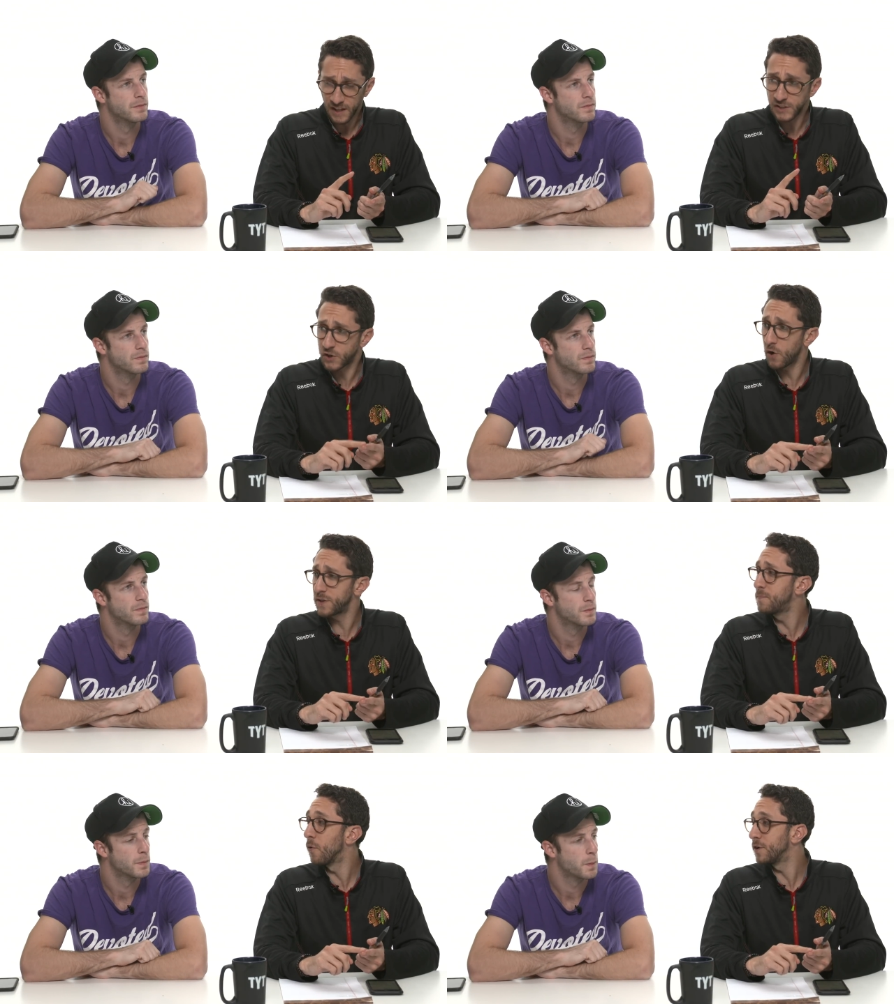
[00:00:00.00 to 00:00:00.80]

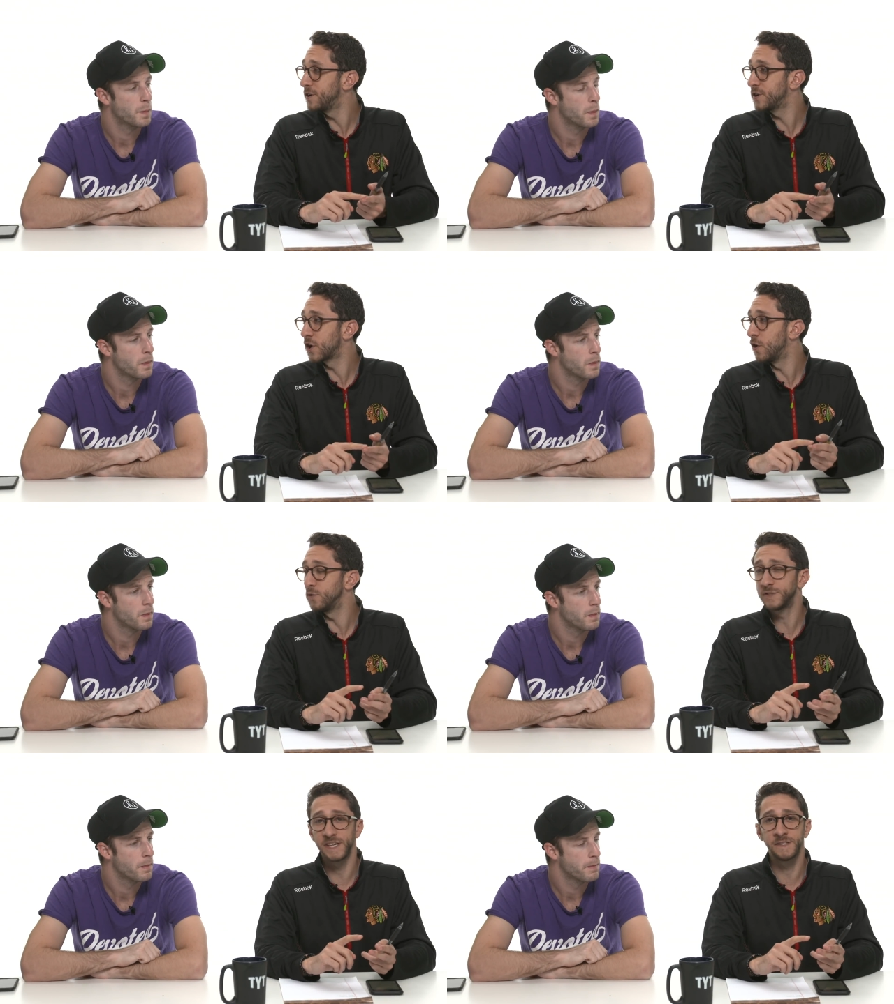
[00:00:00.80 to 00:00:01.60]
Speaker 1: Charlie Morton
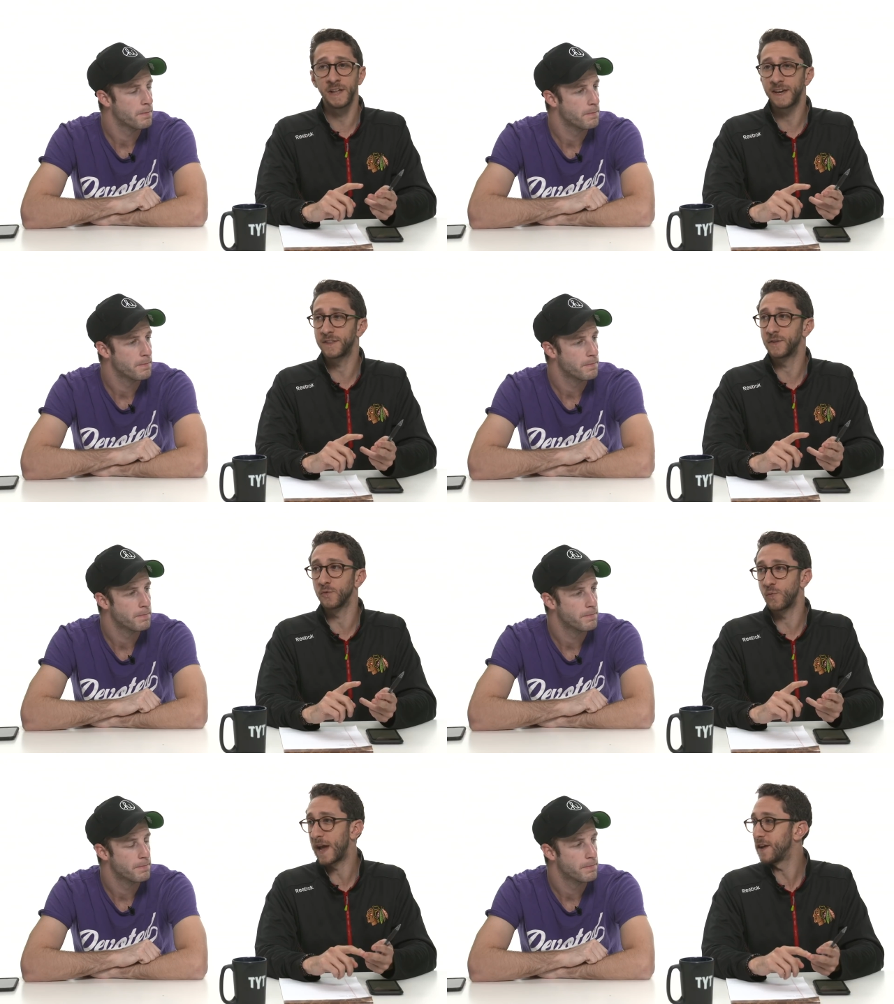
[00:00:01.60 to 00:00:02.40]
goes in like the
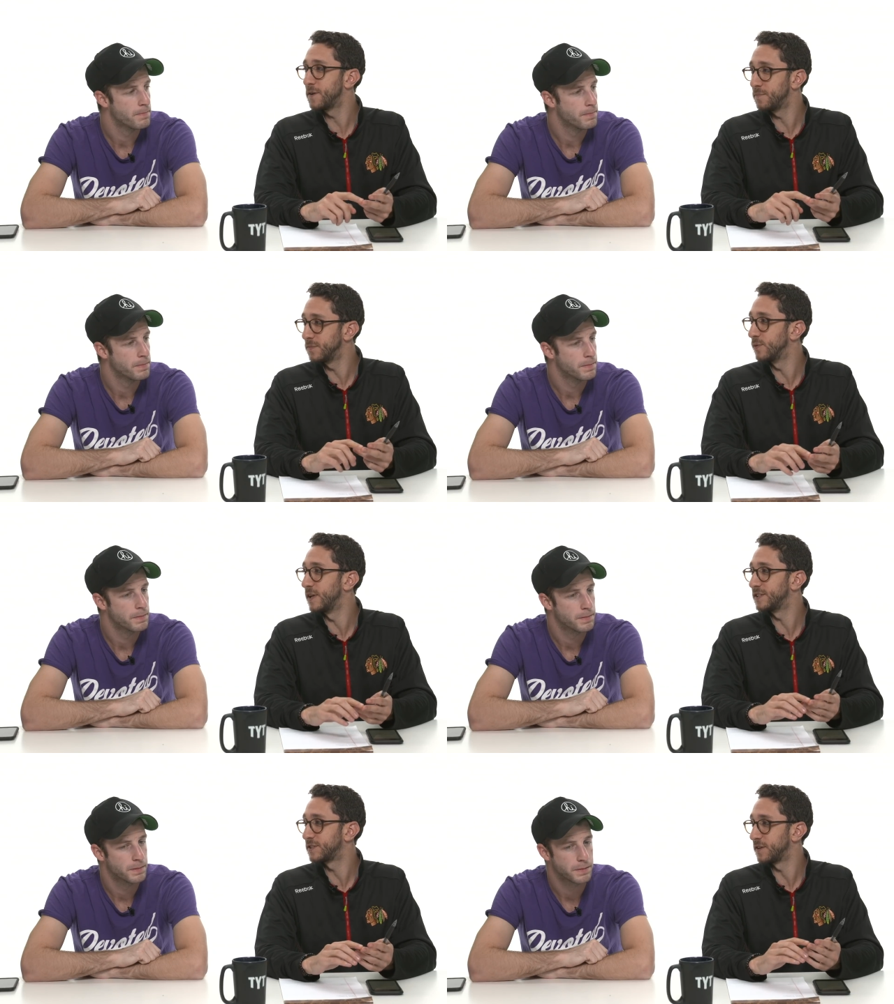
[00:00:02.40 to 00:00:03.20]
random
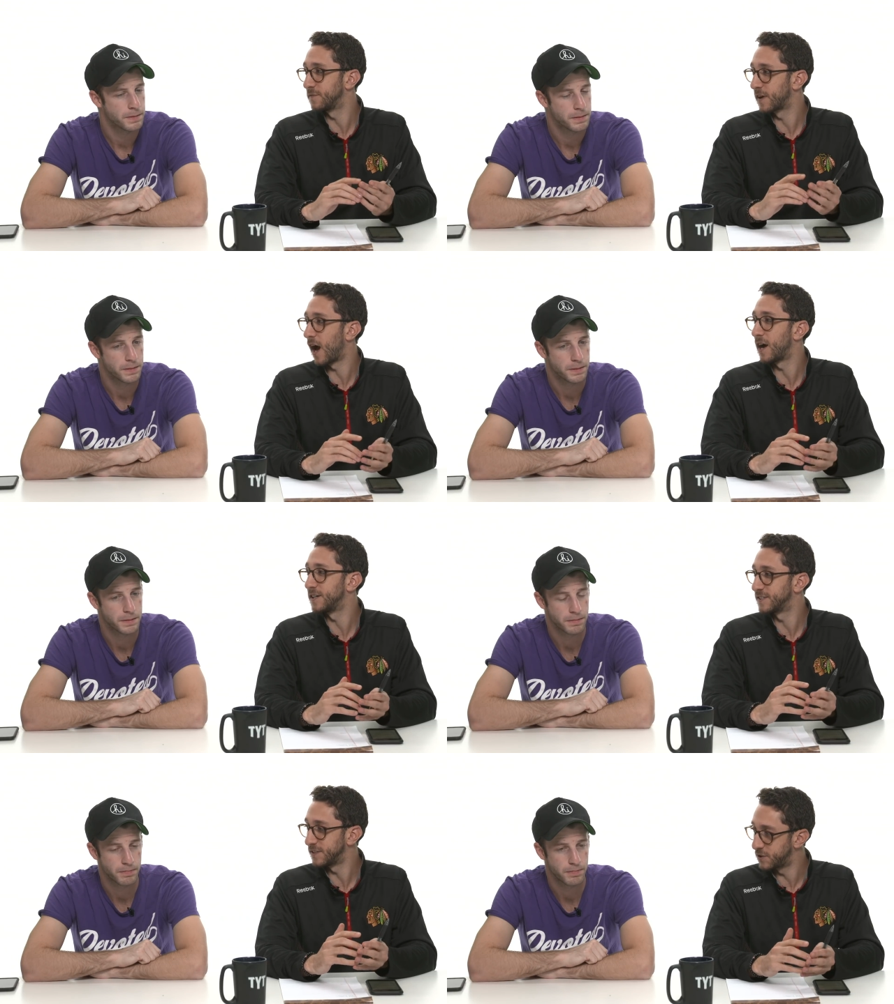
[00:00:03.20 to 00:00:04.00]
list of
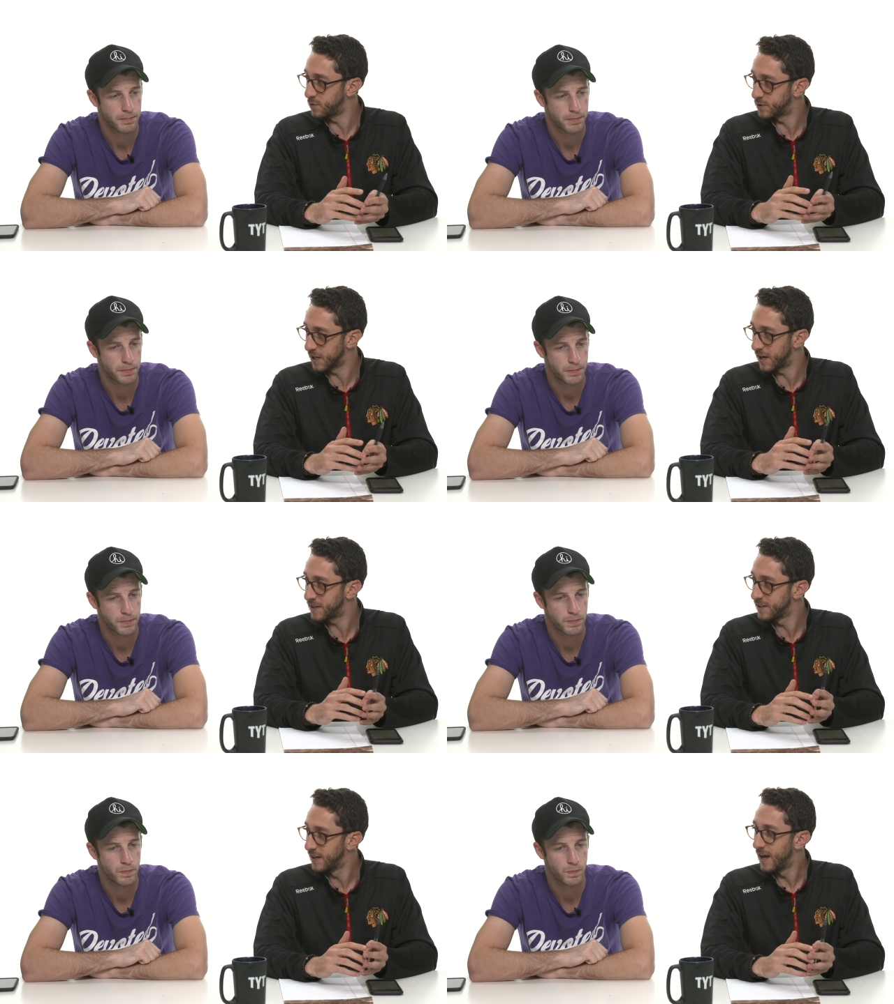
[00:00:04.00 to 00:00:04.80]
guys, as you
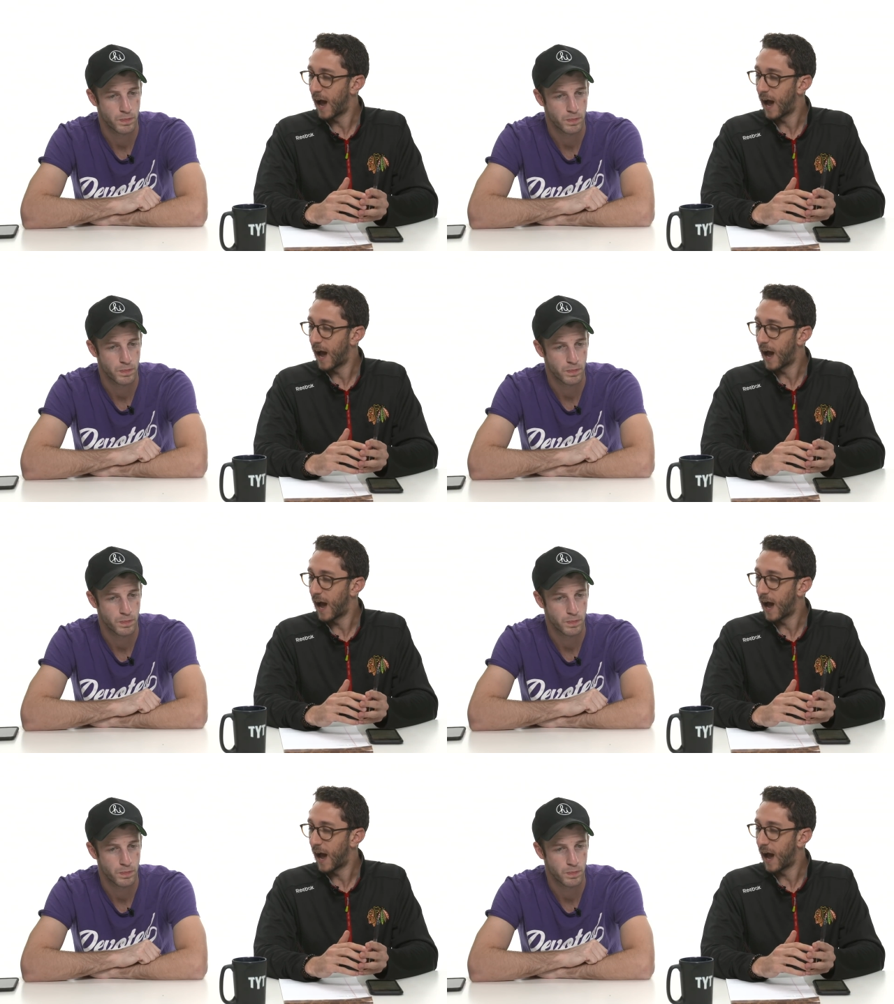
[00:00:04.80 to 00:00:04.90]
said.